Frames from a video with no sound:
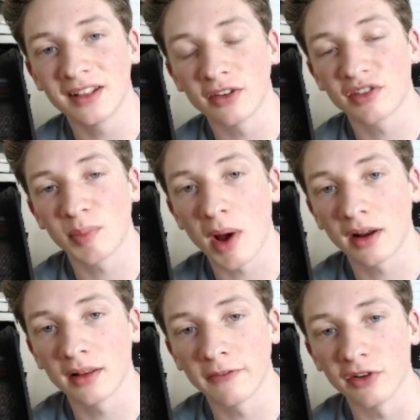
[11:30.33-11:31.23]
their spot
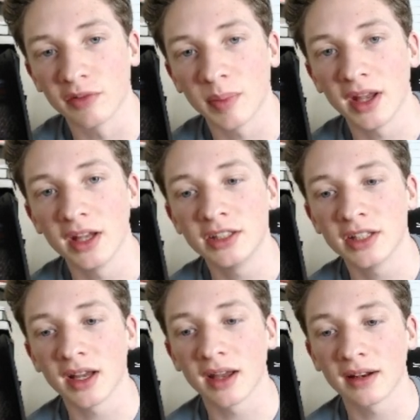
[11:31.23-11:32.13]
on the first page
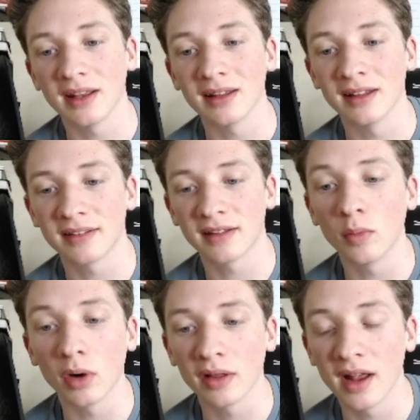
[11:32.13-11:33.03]
and get listed
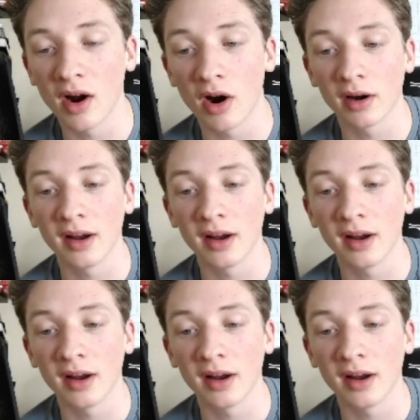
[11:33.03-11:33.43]
where they are